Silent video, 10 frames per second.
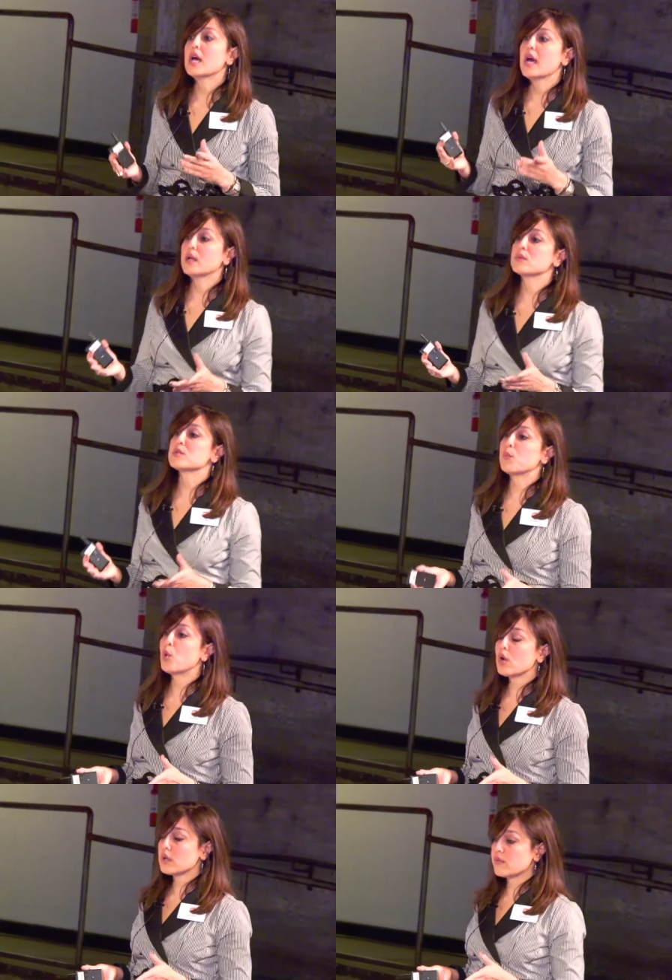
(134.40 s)
And it was
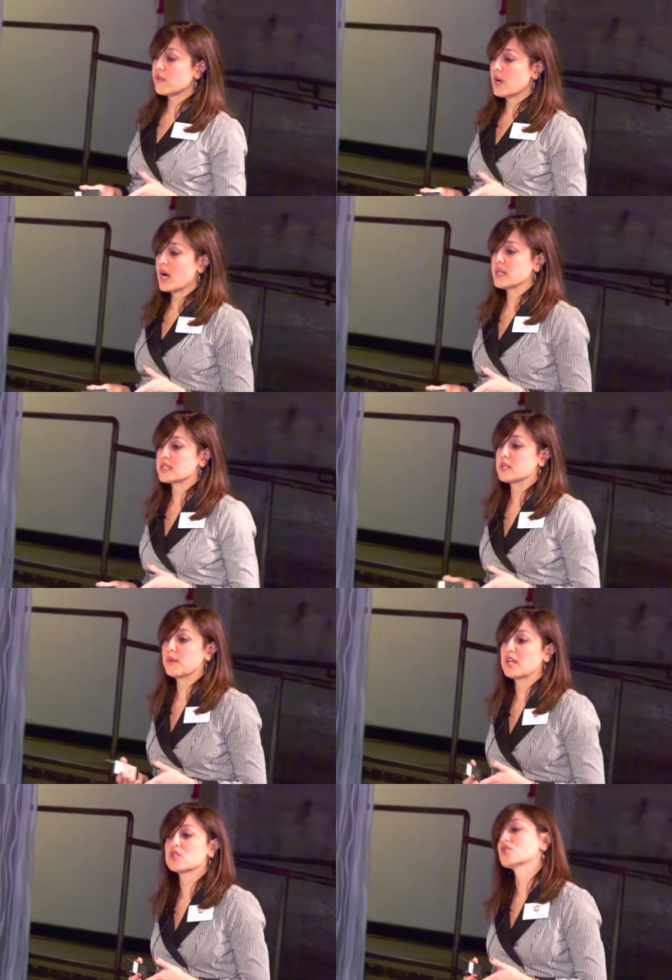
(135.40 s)
important for us to
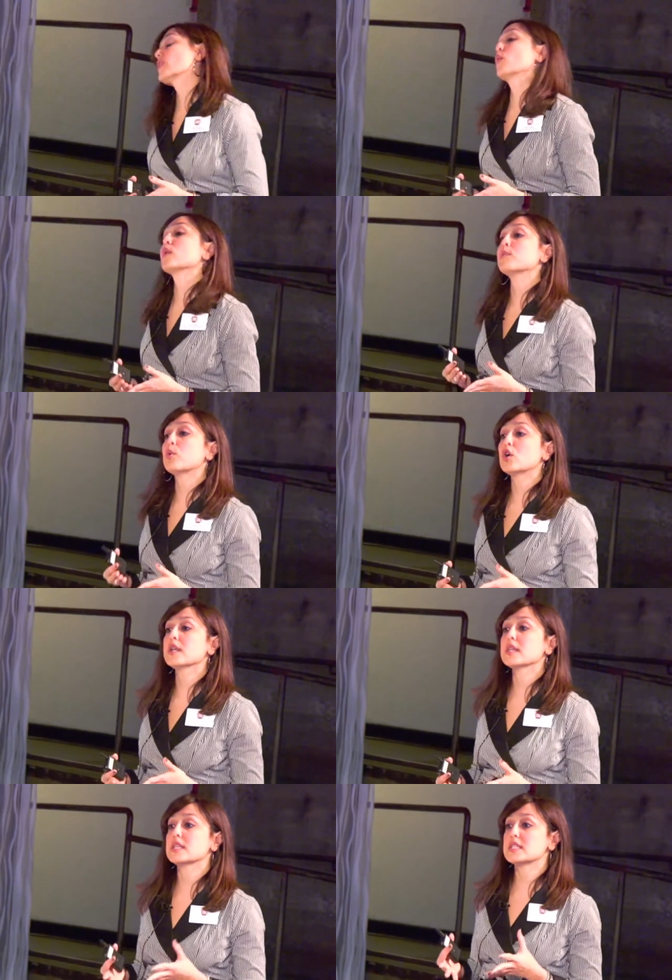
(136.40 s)
make sure that we put
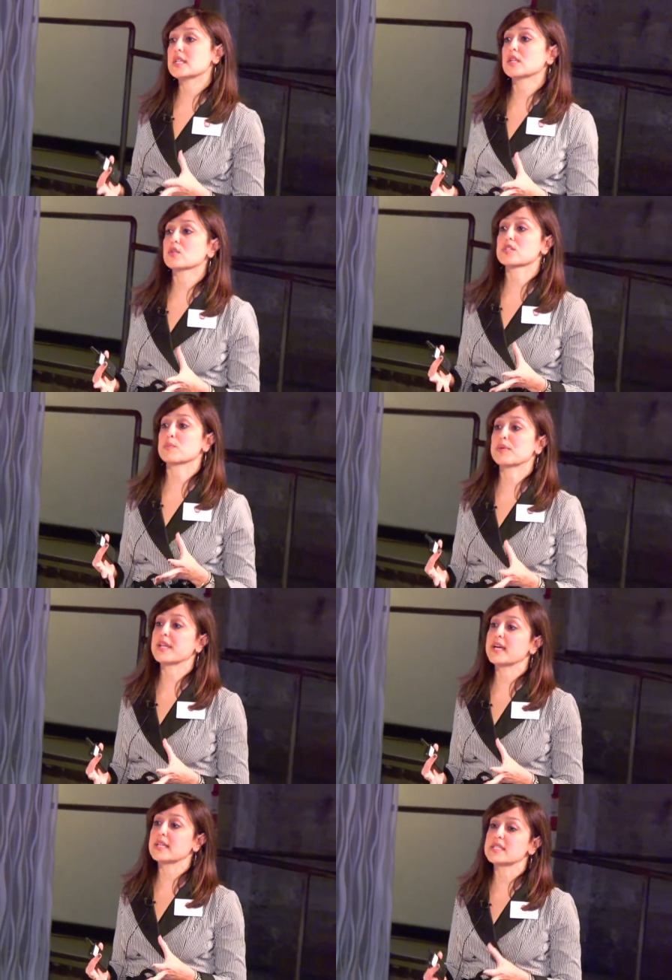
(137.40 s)
the dealers in
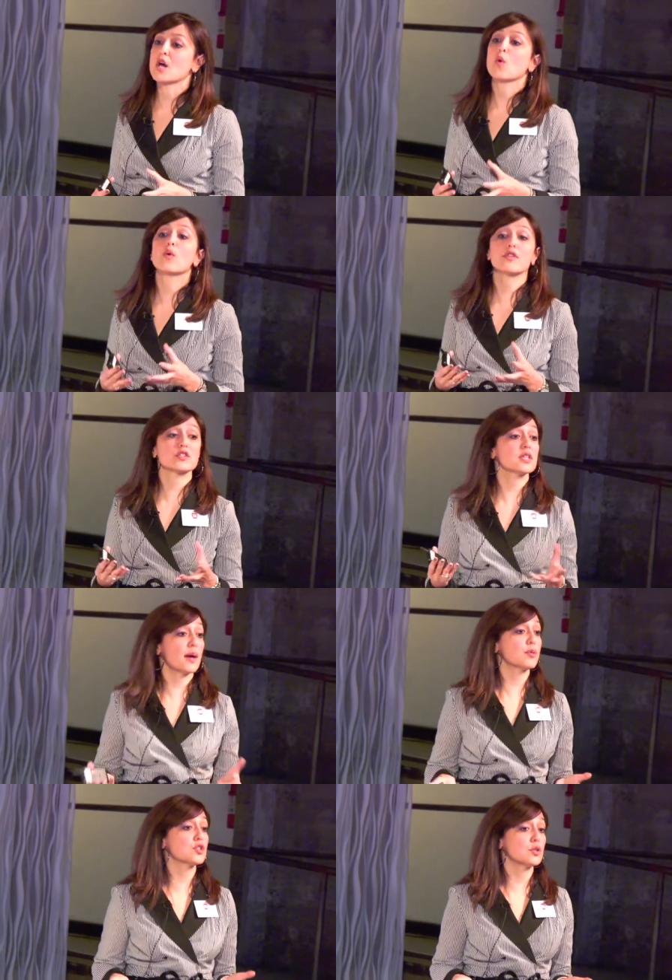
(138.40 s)
place where there's an
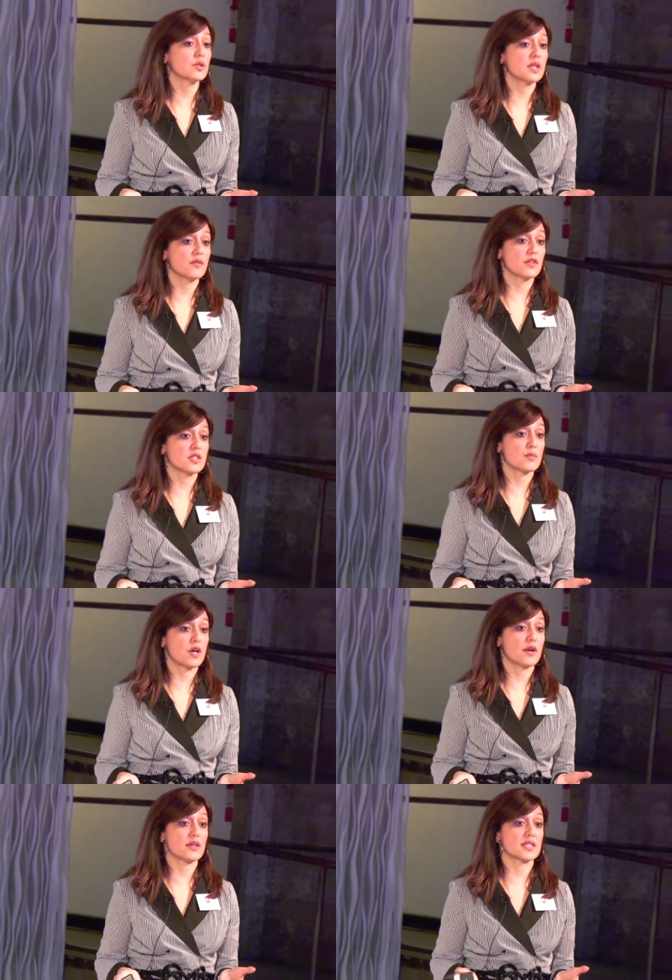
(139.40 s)
opportunity
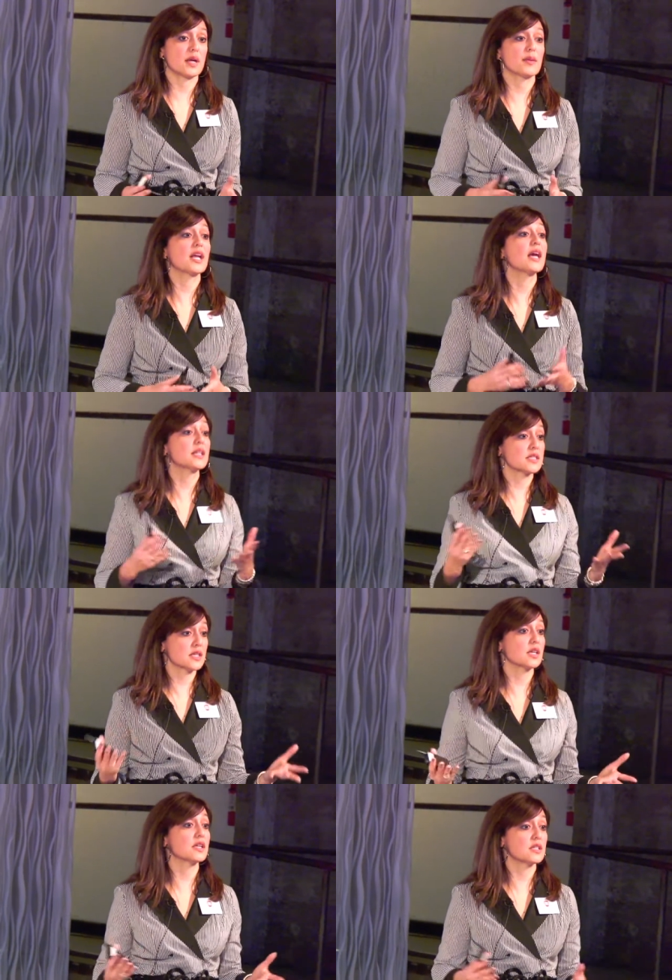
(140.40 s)
small car segment, and it's
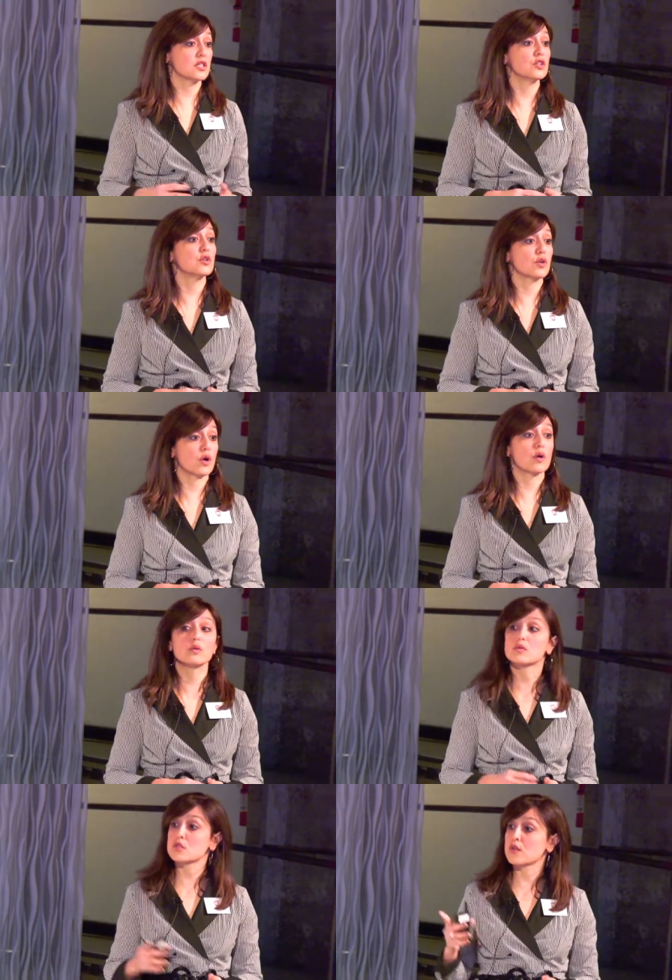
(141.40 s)
going to continue to grow.
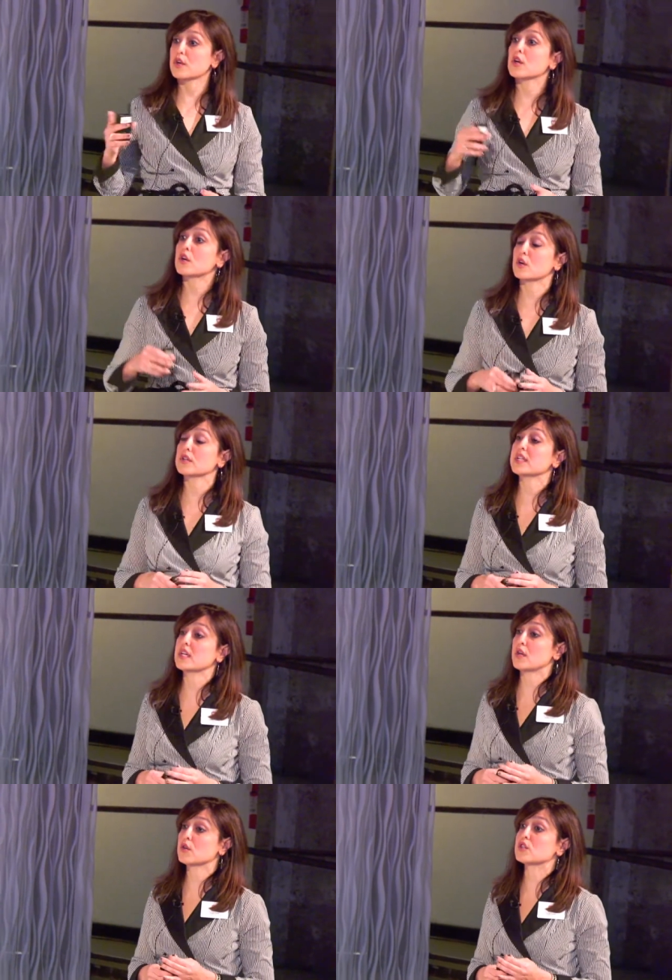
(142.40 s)
So they're
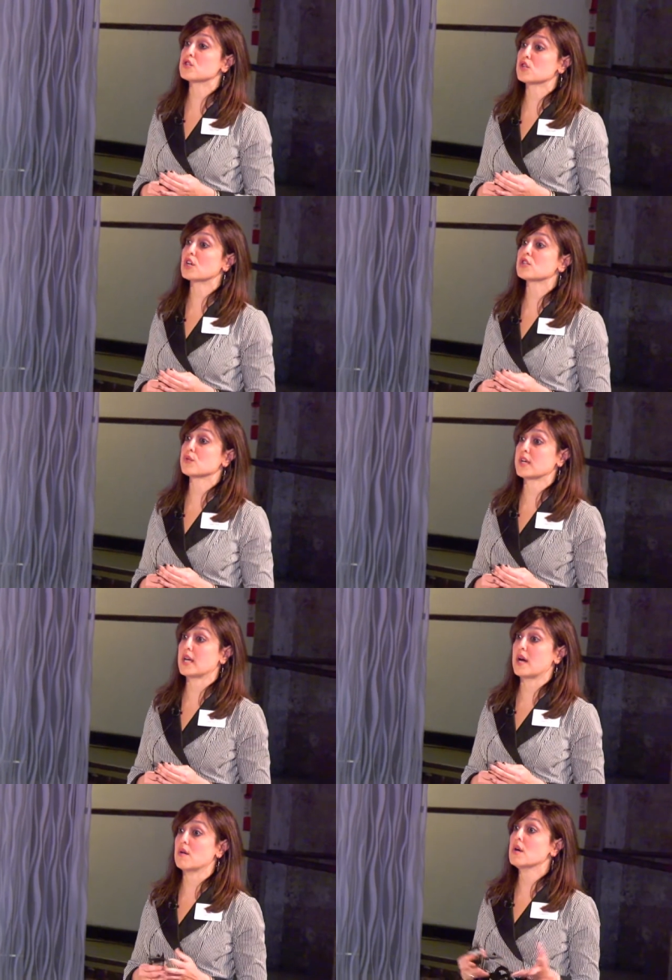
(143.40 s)
currently under construction right
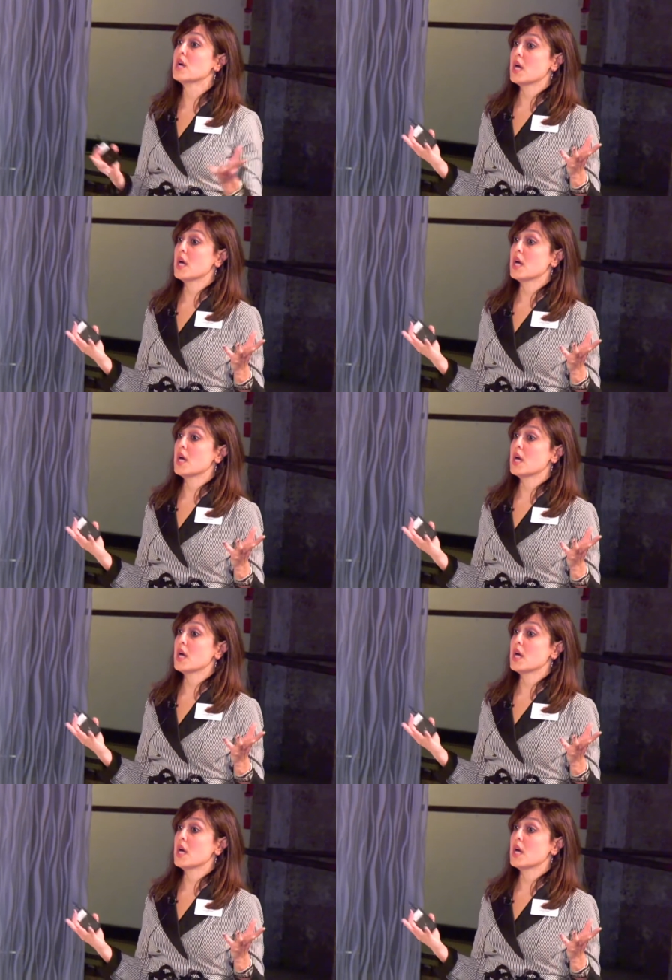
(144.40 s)
now